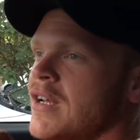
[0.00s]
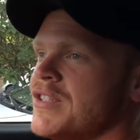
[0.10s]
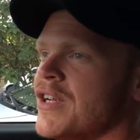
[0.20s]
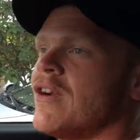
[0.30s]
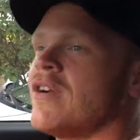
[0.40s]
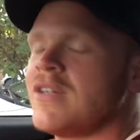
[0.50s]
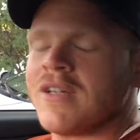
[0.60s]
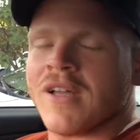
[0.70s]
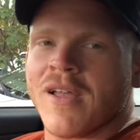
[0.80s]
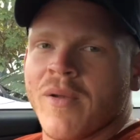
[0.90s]
unturned,
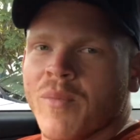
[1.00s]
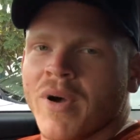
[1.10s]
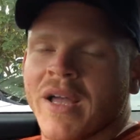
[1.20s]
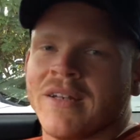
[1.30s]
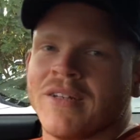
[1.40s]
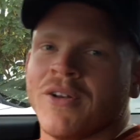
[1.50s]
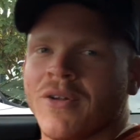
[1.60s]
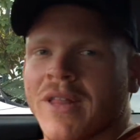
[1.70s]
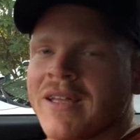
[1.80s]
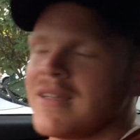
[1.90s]
but
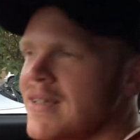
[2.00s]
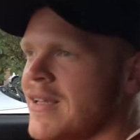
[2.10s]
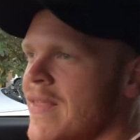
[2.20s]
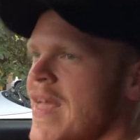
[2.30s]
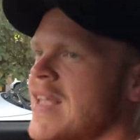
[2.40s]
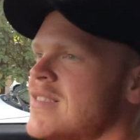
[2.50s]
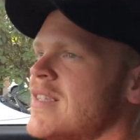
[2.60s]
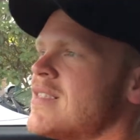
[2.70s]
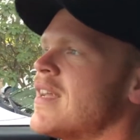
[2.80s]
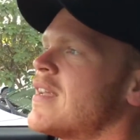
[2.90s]
like, in that
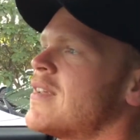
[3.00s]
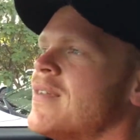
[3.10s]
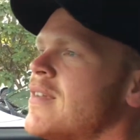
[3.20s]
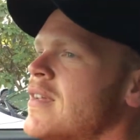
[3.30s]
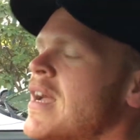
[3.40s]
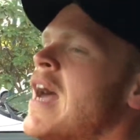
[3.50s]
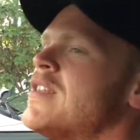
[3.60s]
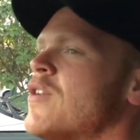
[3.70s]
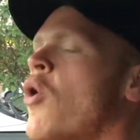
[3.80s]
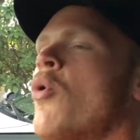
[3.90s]
sense, like, God
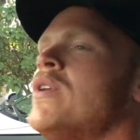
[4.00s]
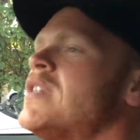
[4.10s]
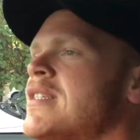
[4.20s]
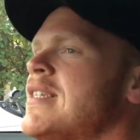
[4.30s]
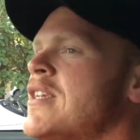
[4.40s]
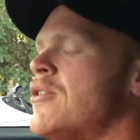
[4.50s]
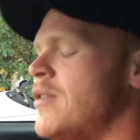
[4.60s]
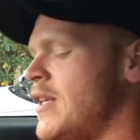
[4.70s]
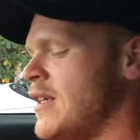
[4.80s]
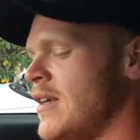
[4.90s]
is always
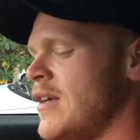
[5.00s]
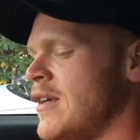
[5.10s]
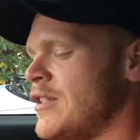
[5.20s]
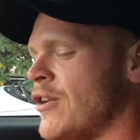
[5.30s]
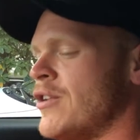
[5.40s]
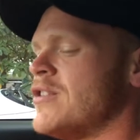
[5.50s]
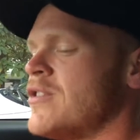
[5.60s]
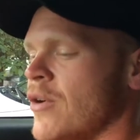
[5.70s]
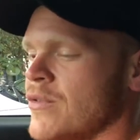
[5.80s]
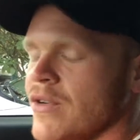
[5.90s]
continually turning
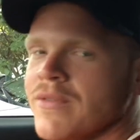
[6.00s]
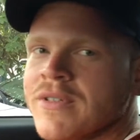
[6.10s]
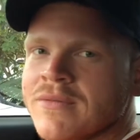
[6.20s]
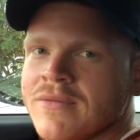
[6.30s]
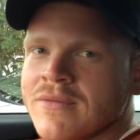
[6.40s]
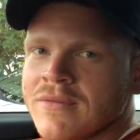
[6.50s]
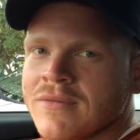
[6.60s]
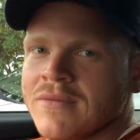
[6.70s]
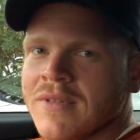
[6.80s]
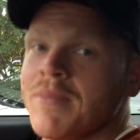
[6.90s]
stones over
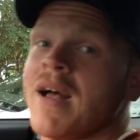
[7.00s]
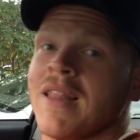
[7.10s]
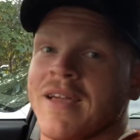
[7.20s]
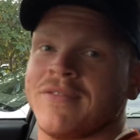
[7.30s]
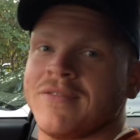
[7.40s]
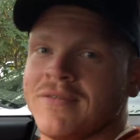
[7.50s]
in my life.